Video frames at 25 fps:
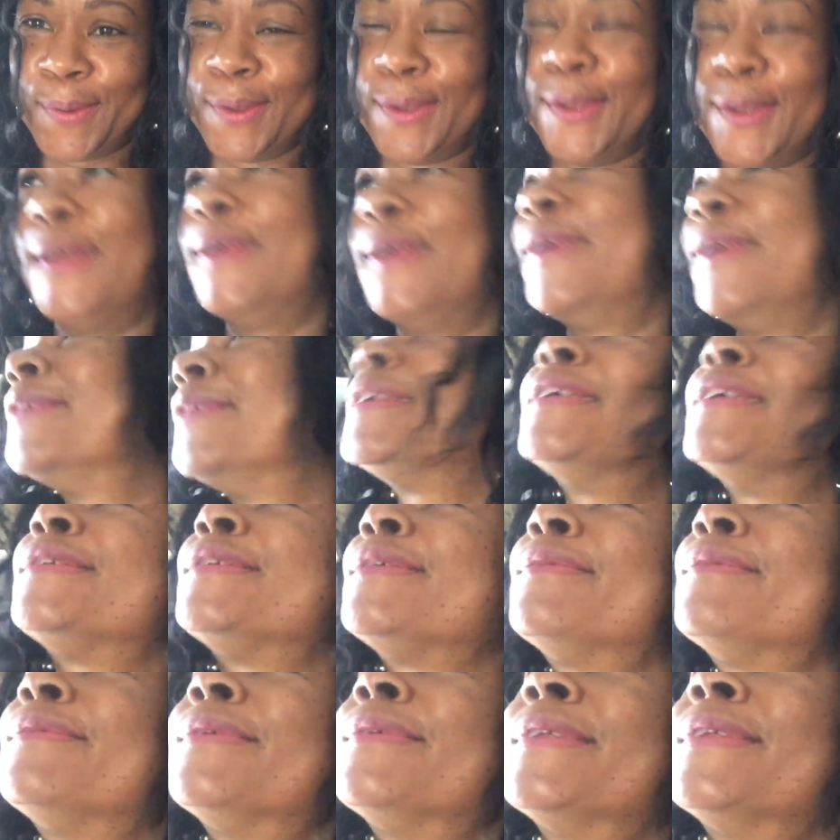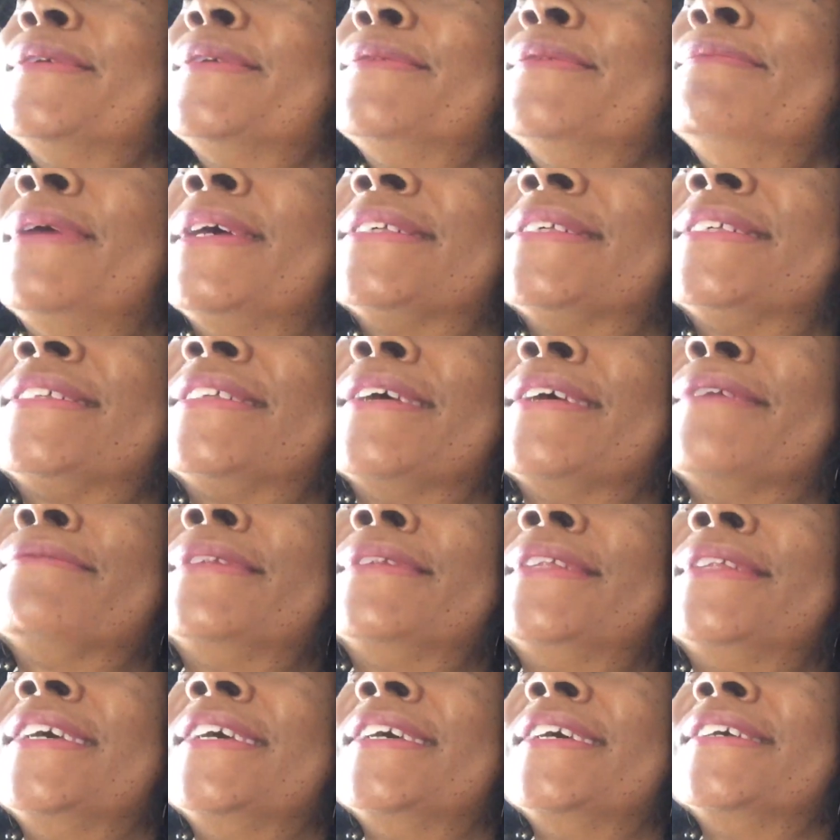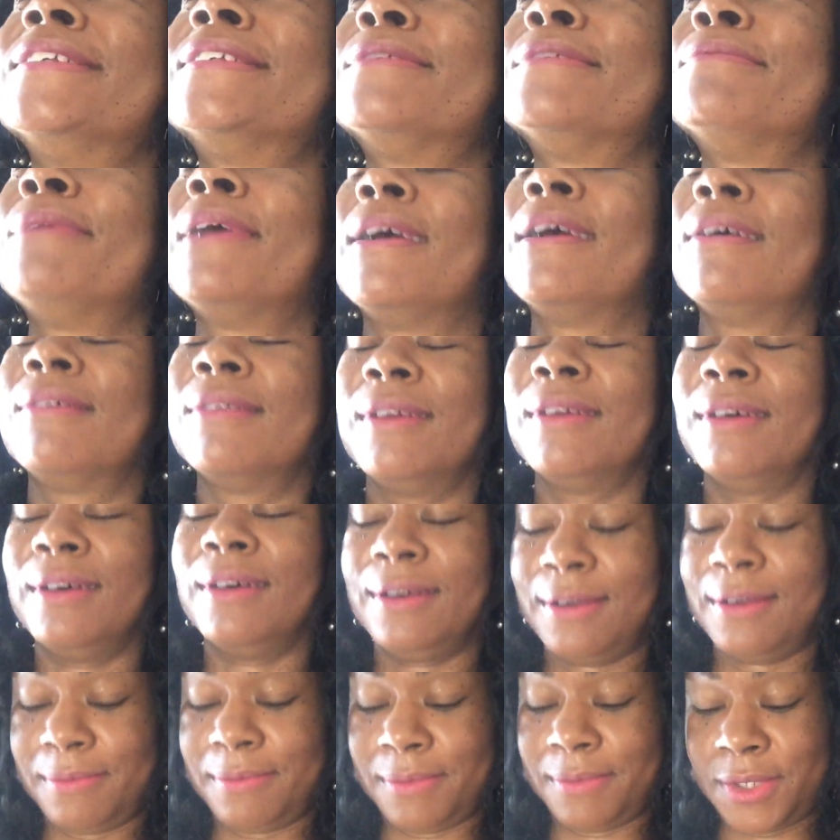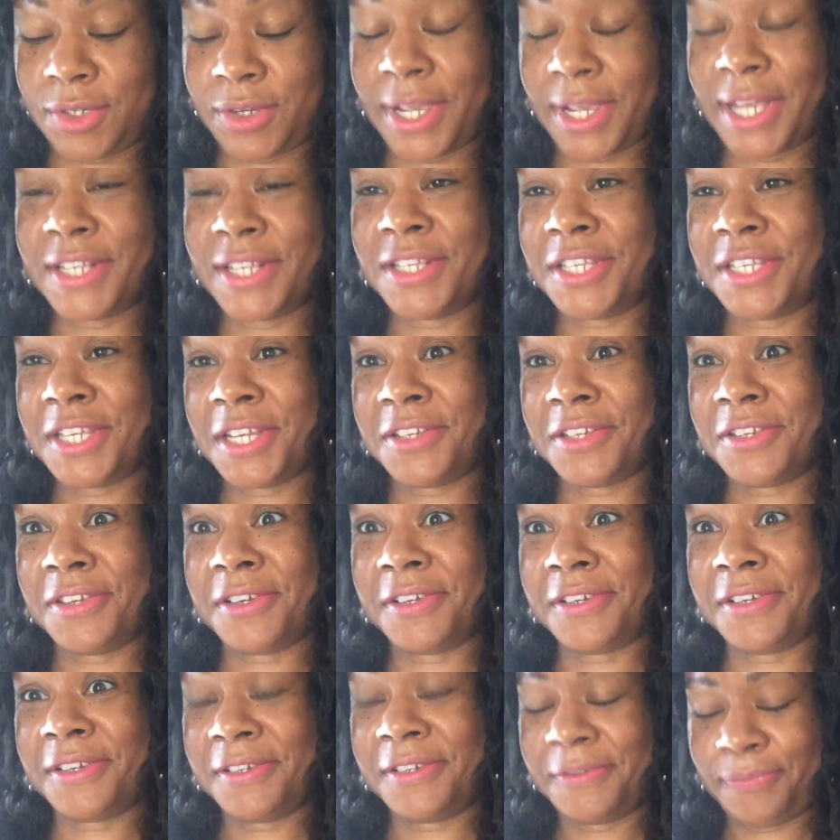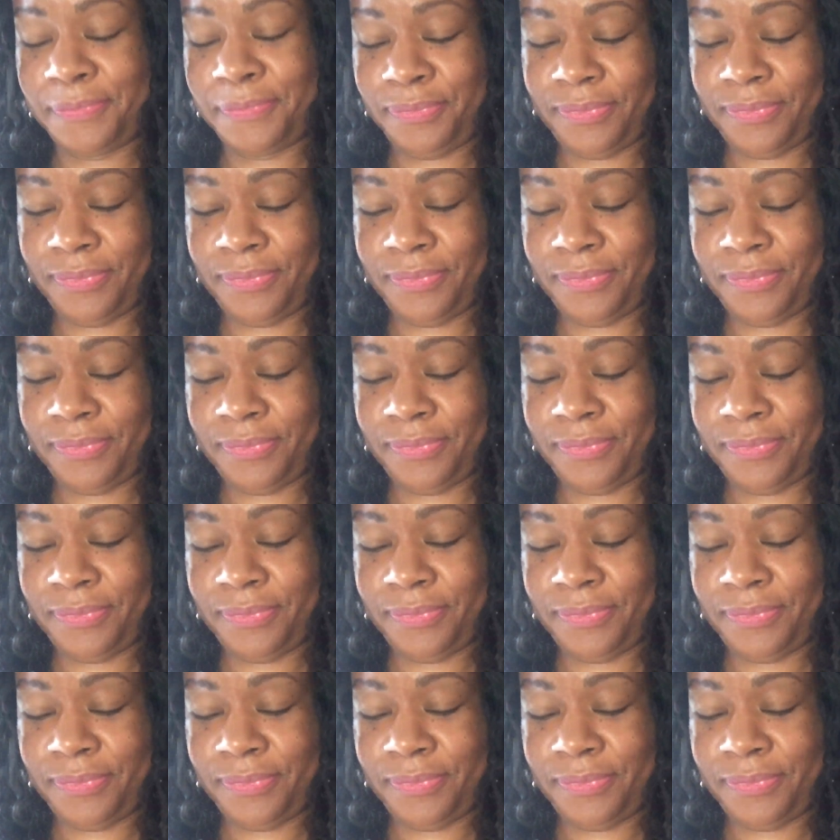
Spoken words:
he said some really messed up things about transgender.